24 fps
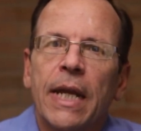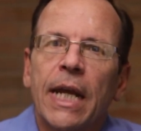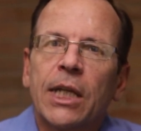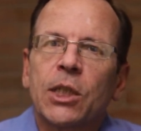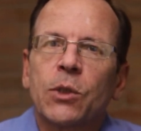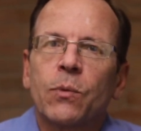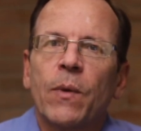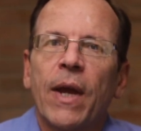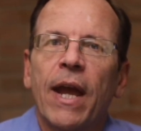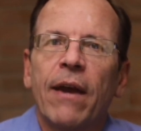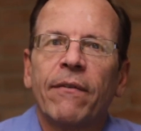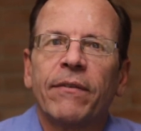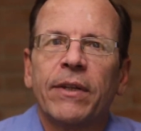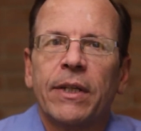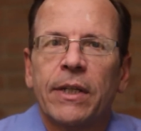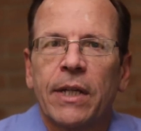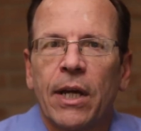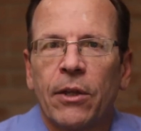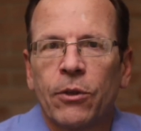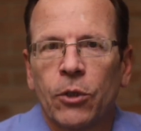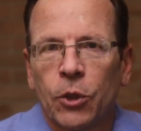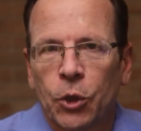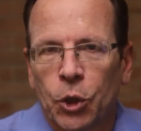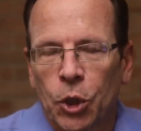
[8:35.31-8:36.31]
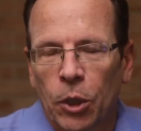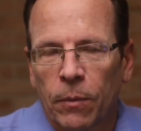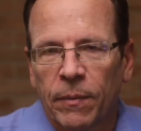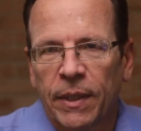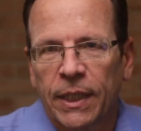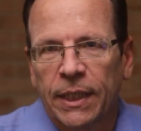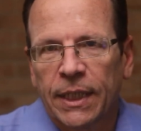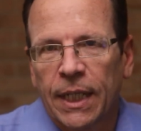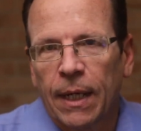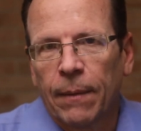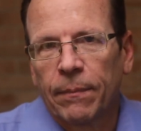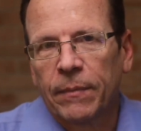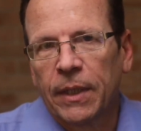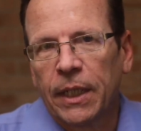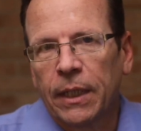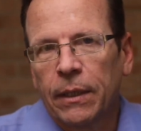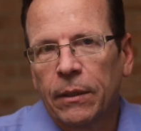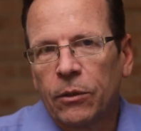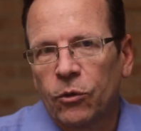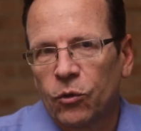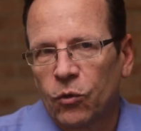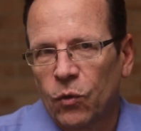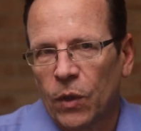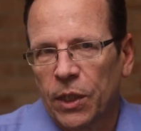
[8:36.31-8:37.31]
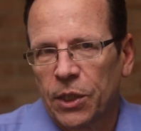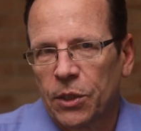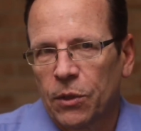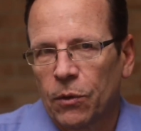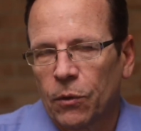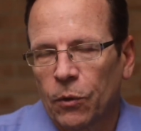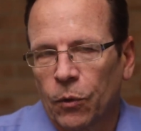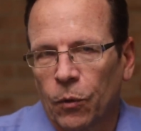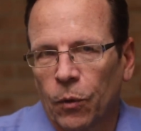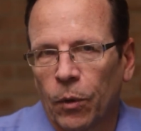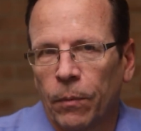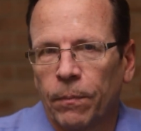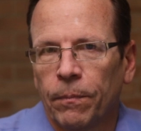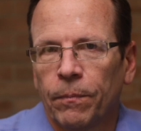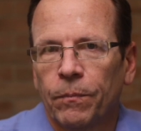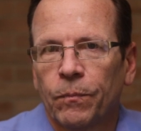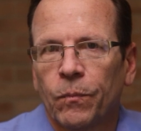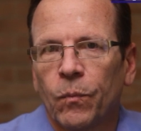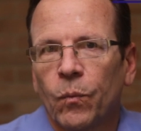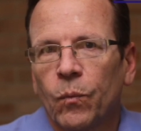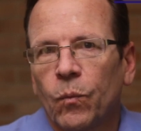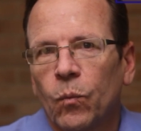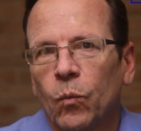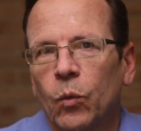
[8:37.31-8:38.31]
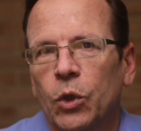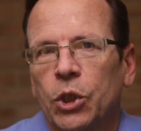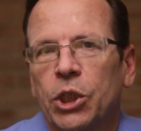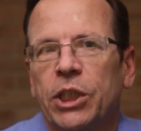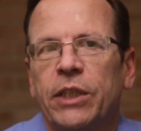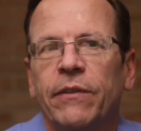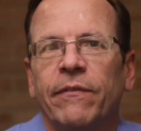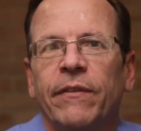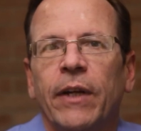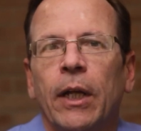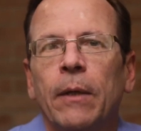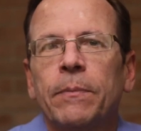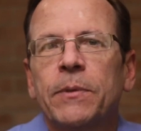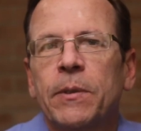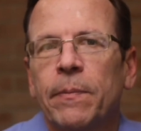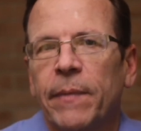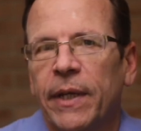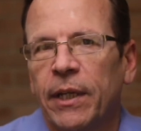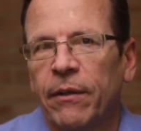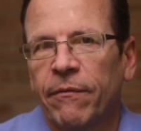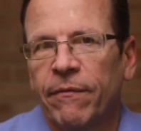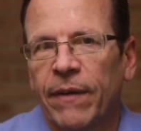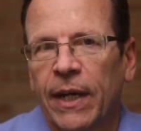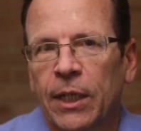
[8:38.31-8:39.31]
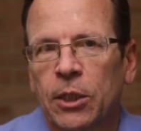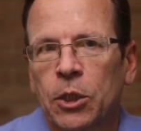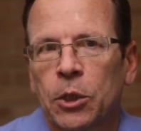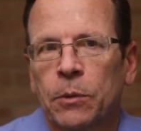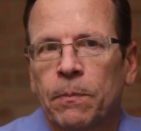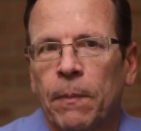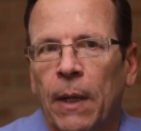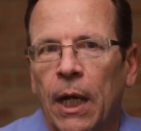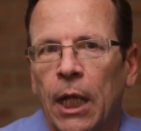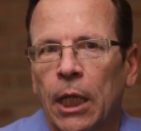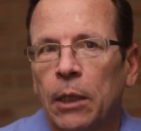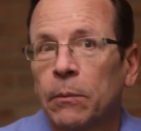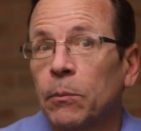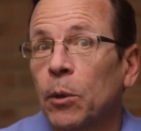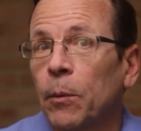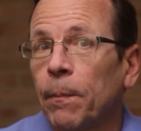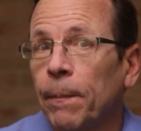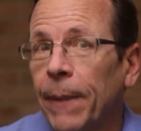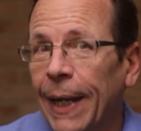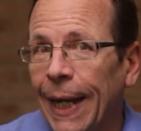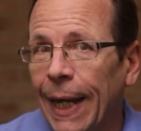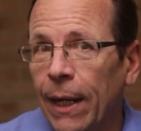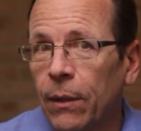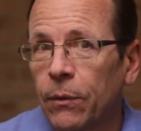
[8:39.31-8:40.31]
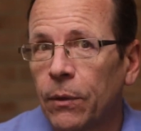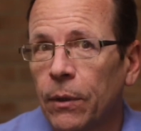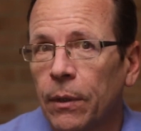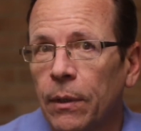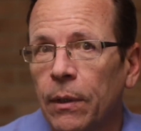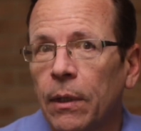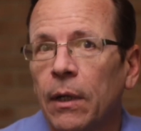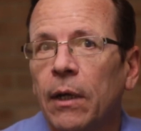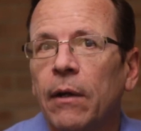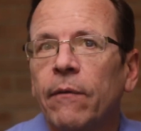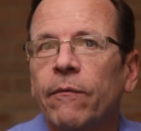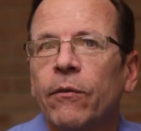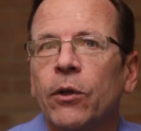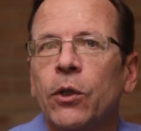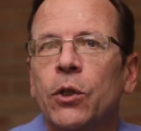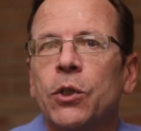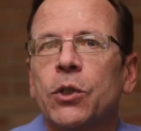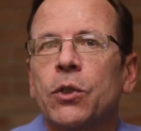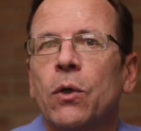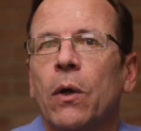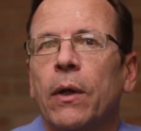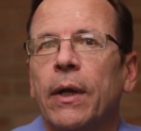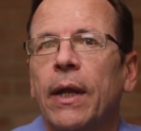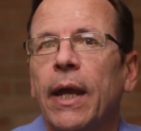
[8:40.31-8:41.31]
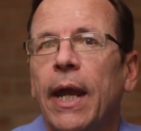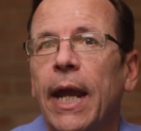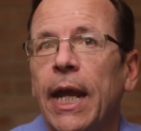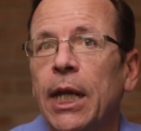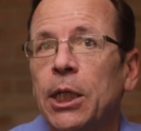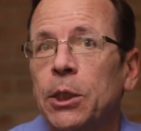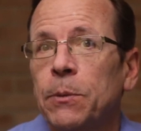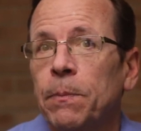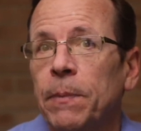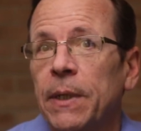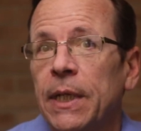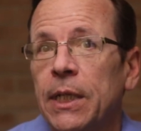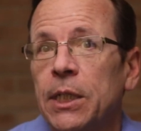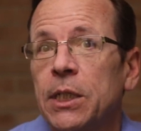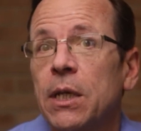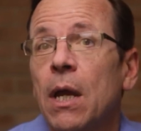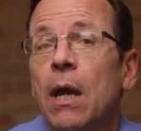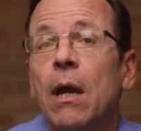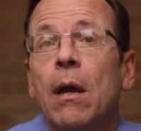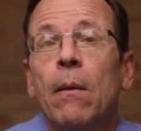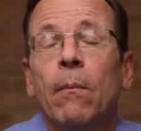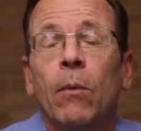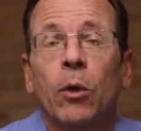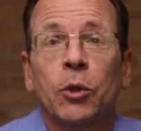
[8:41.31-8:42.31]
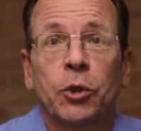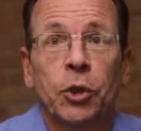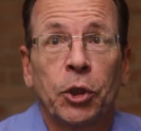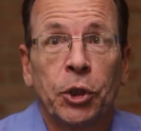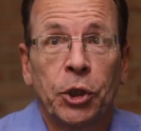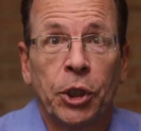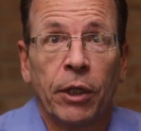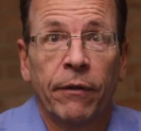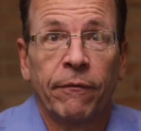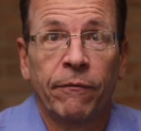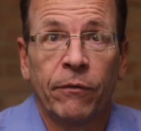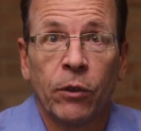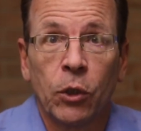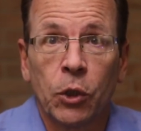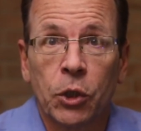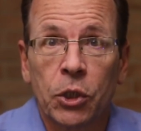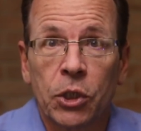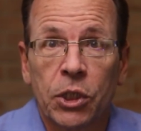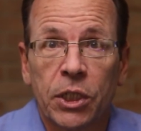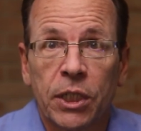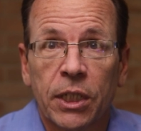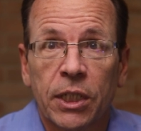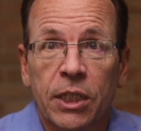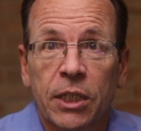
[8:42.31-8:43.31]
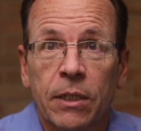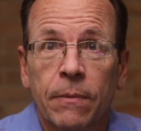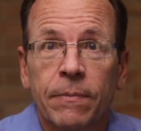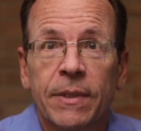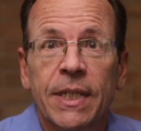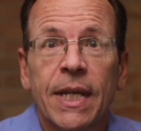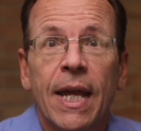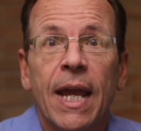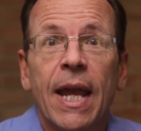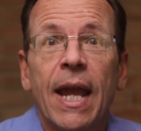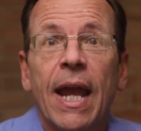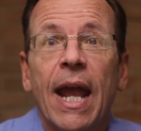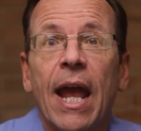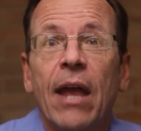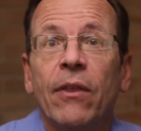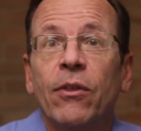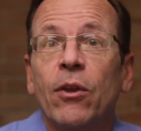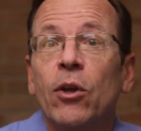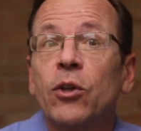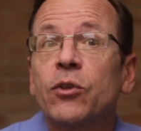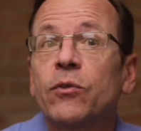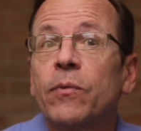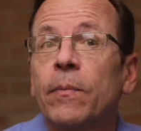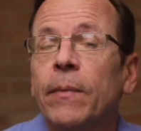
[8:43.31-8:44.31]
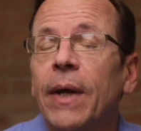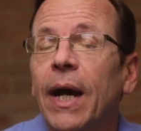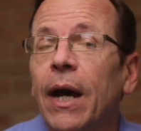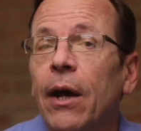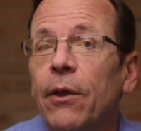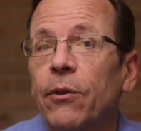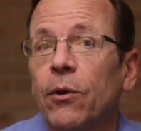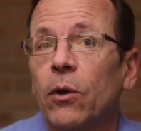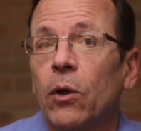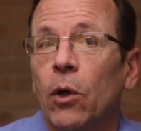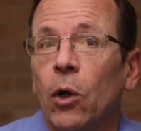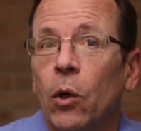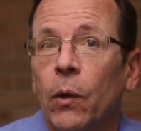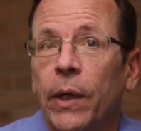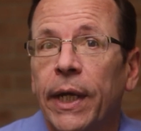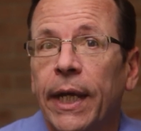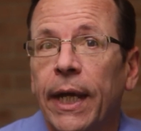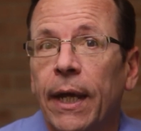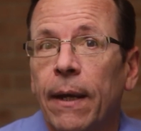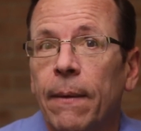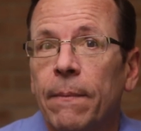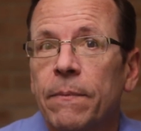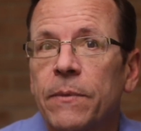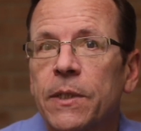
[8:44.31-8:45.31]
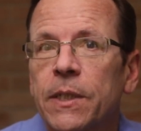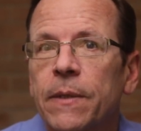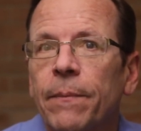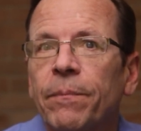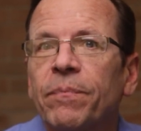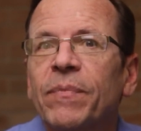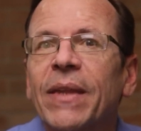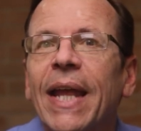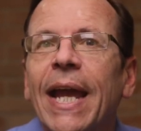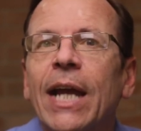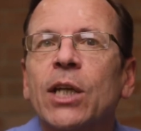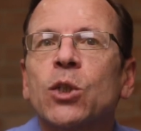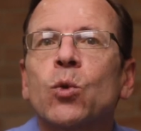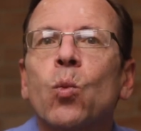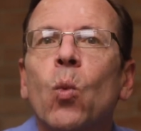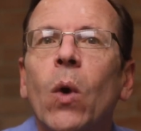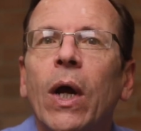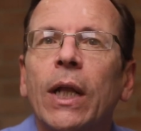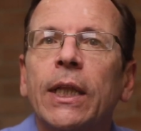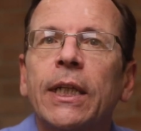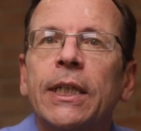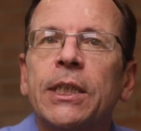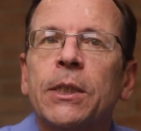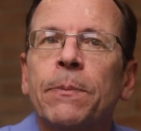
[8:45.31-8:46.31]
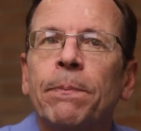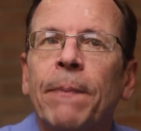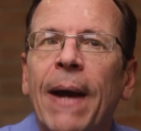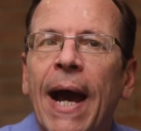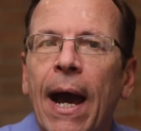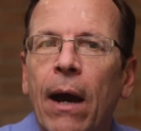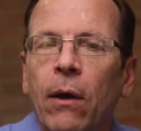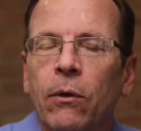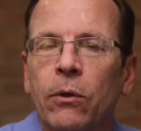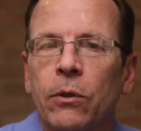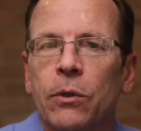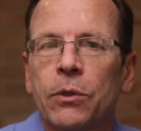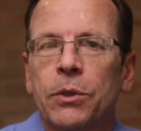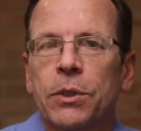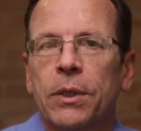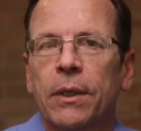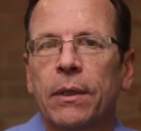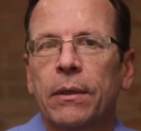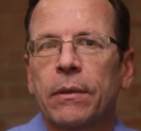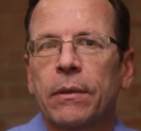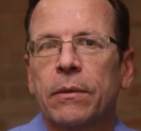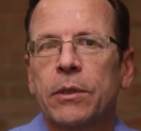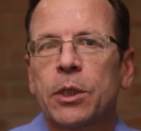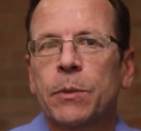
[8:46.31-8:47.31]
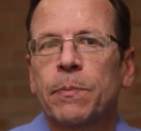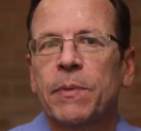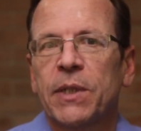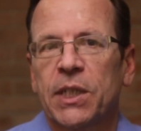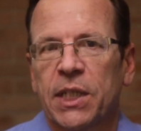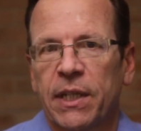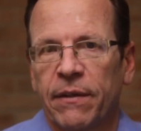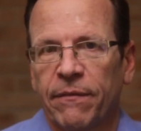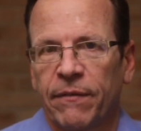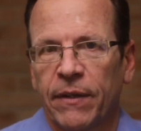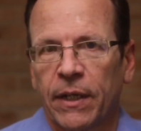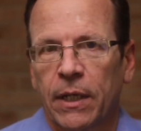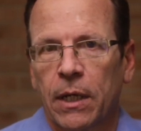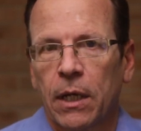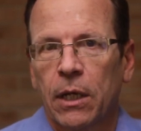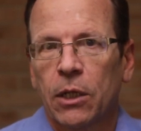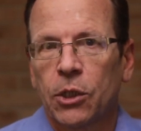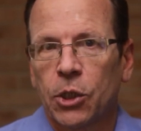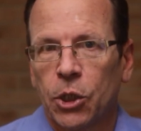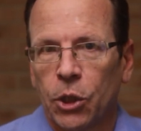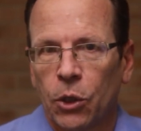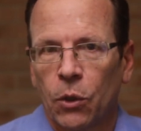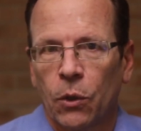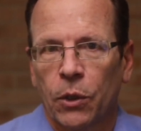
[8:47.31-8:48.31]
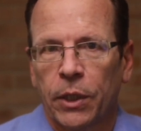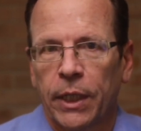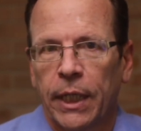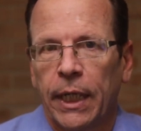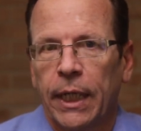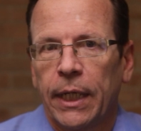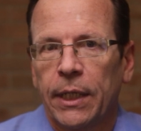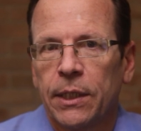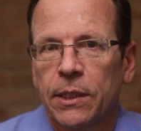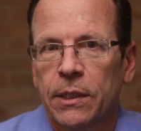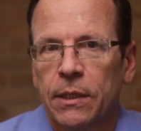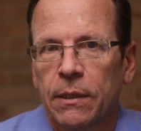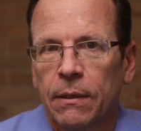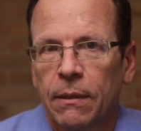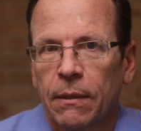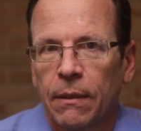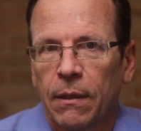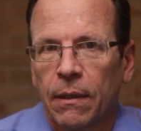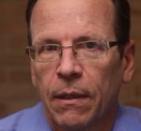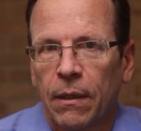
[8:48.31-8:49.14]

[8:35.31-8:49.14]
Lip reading: Next, we have another German company, Dressler Group, which develops and manufactures polymer powder for use on HP's multi-jet fusion systems and those from other OEMs, as well as powders specific to your needs.